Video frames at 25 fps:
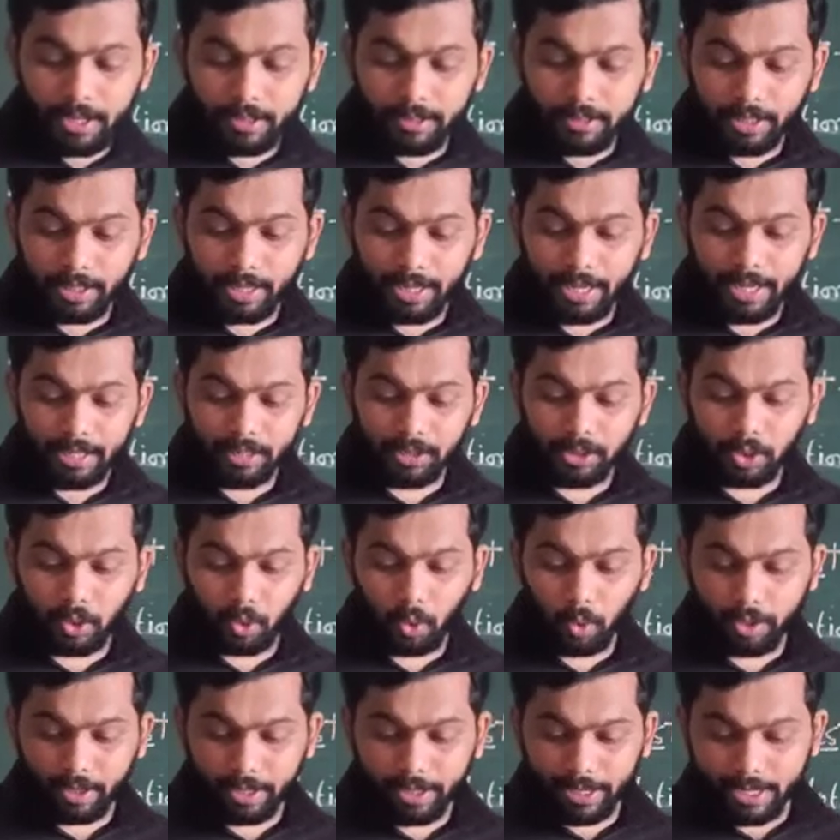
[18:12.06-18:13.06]
The earth
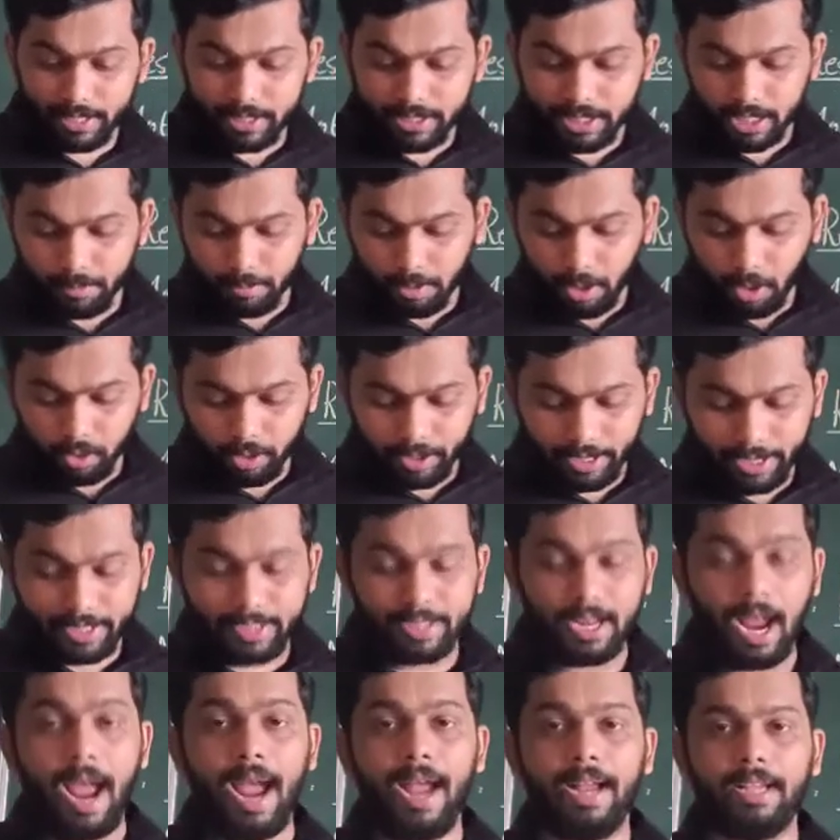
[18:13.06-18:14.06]
rotates around
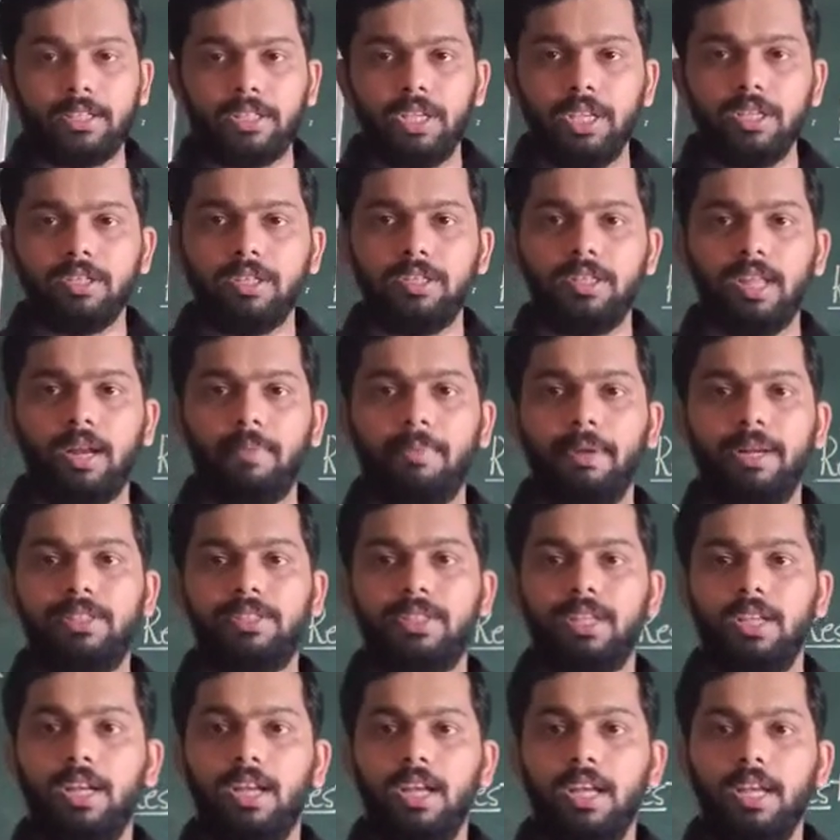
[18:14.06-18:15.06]
its axis. That
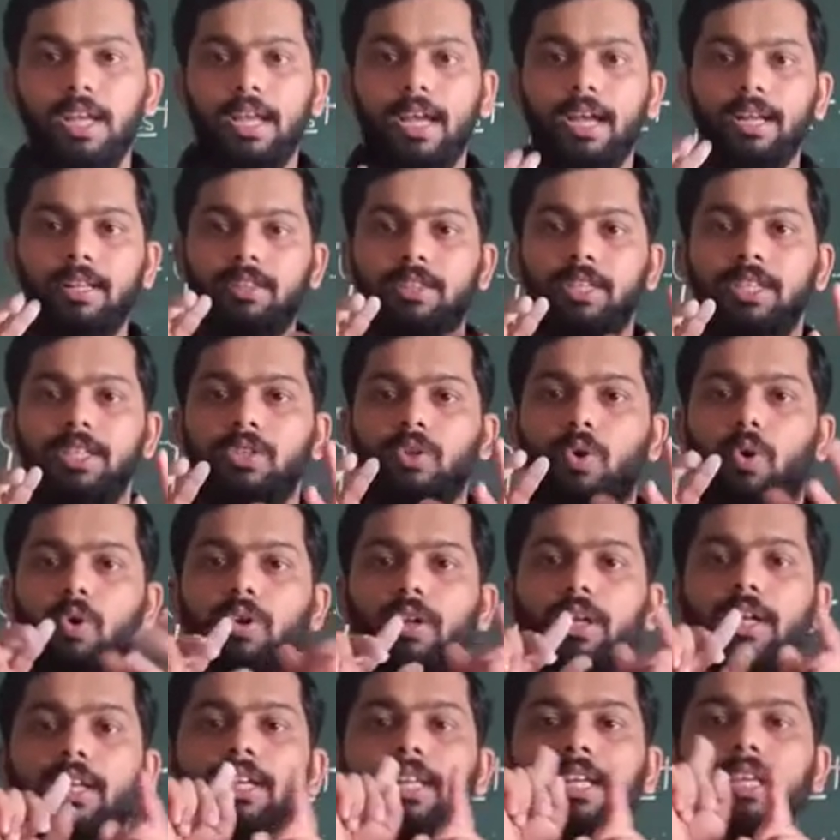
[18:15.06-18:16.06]
means the earth is
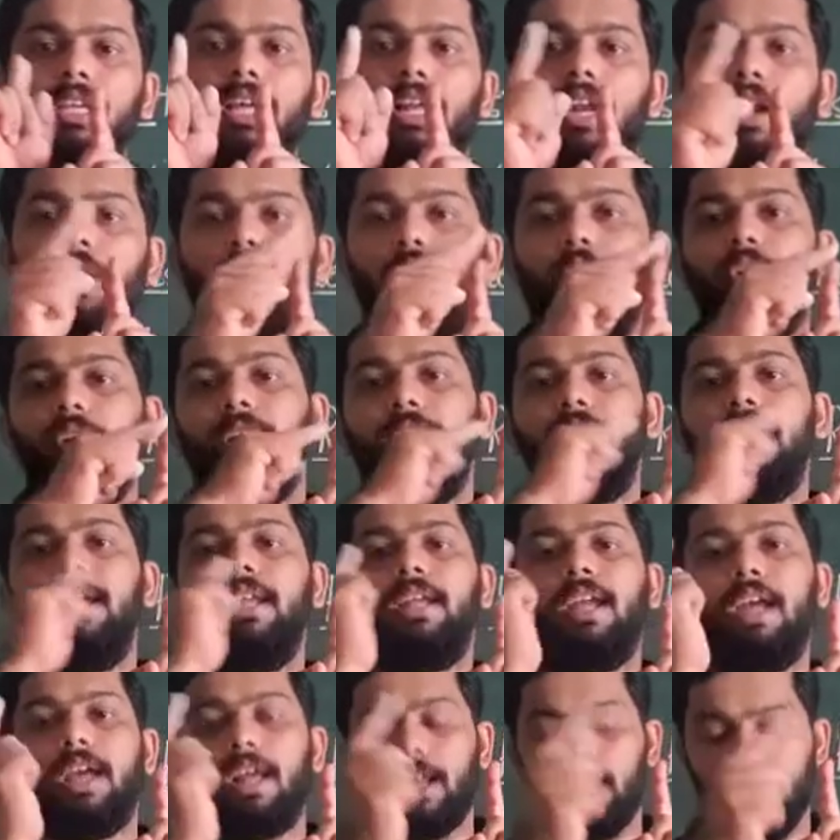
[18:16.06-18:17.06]
rotating around
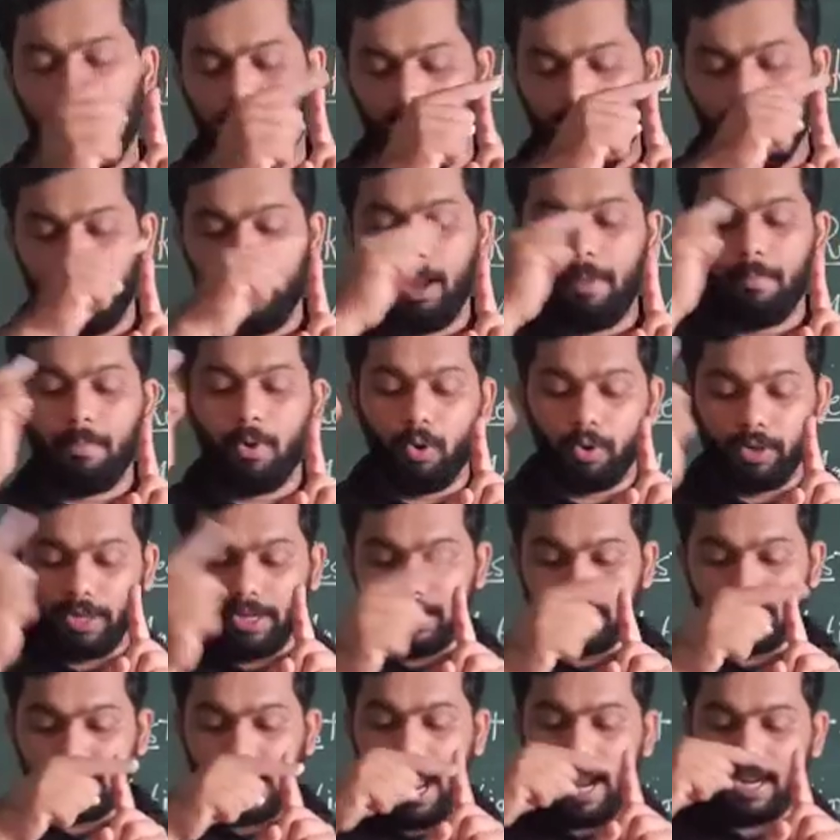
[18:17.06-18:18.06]
above
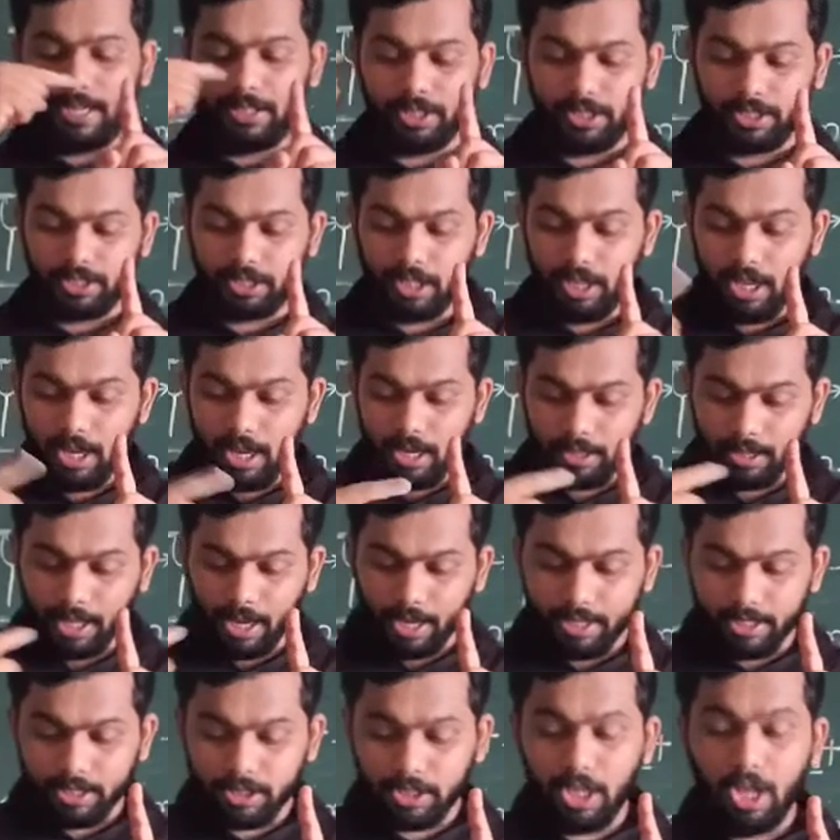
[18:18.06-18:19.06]
its axis.
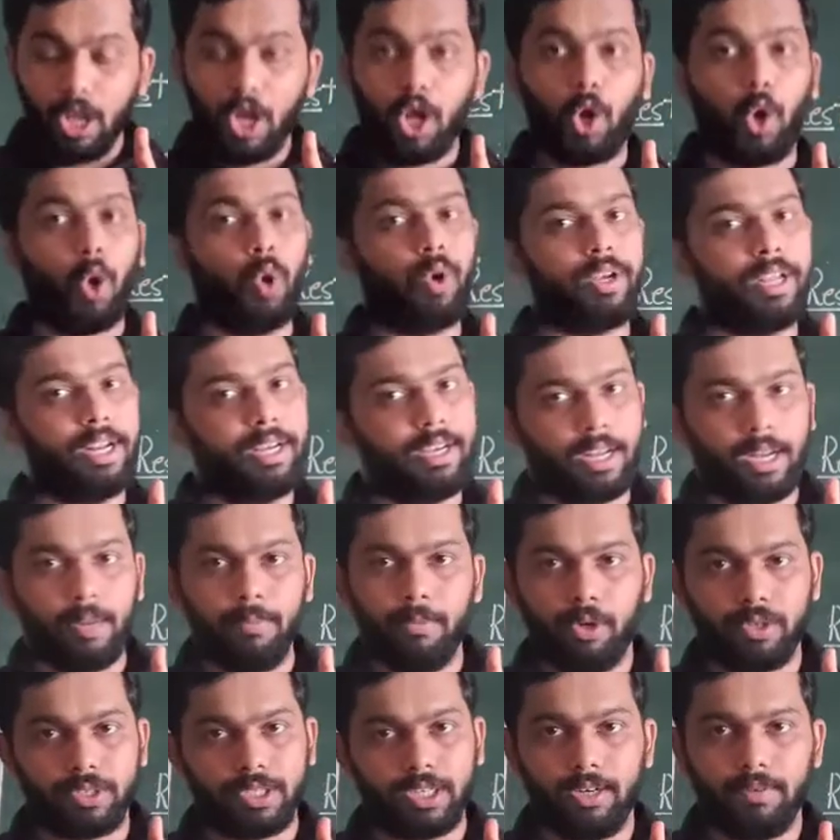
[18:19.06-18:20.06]
That is
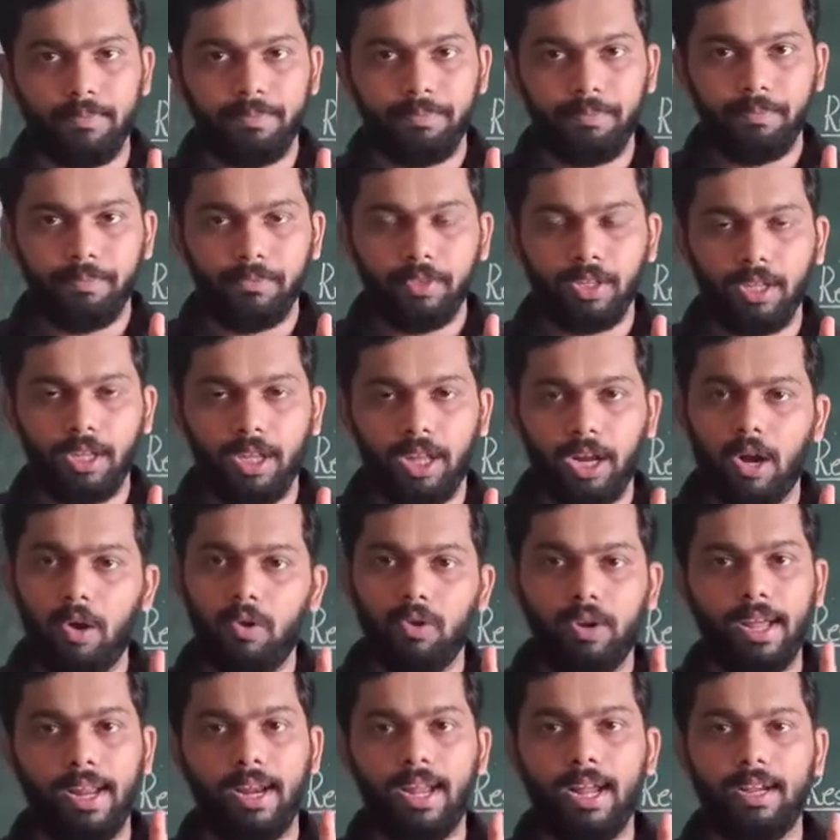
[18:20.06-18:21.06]
rotatory motion
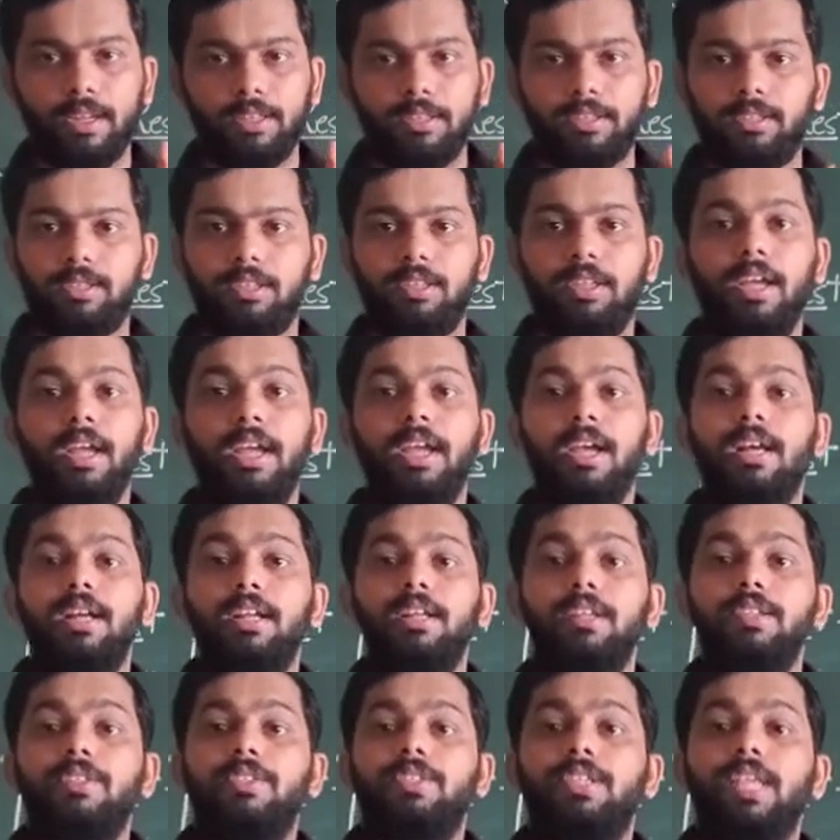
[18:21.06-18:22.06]
around an axis.
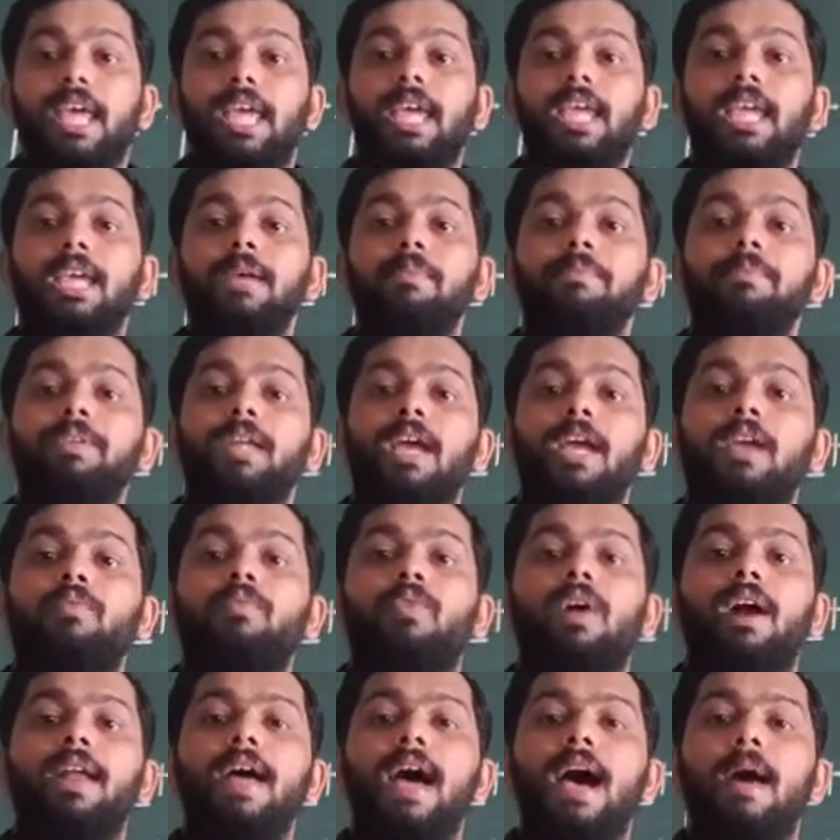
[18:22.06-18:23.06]
Same time
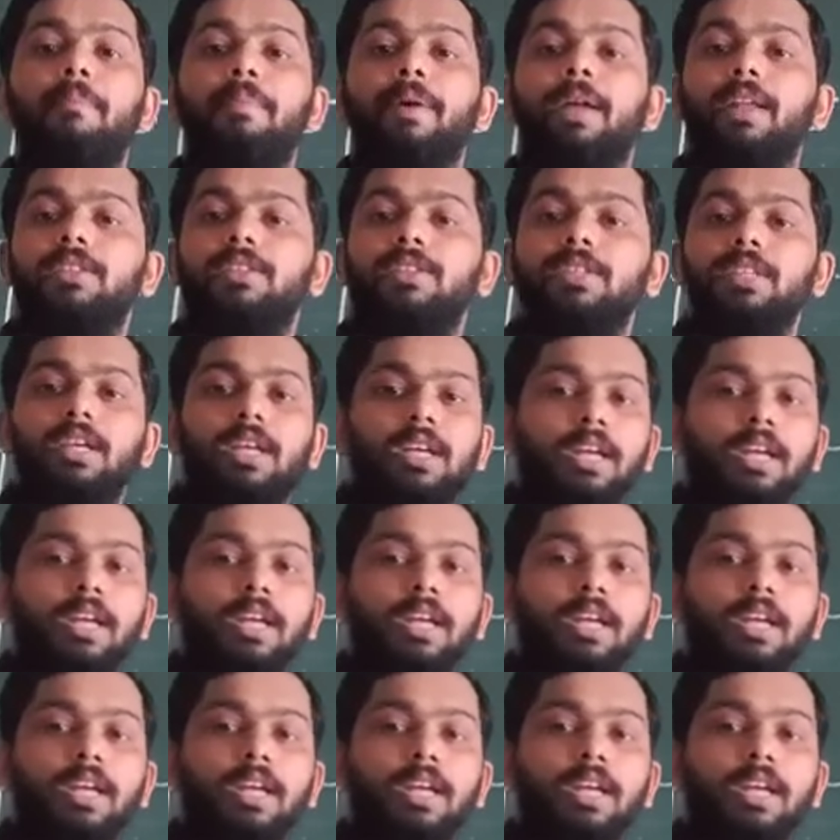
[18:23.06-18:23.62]
what happens?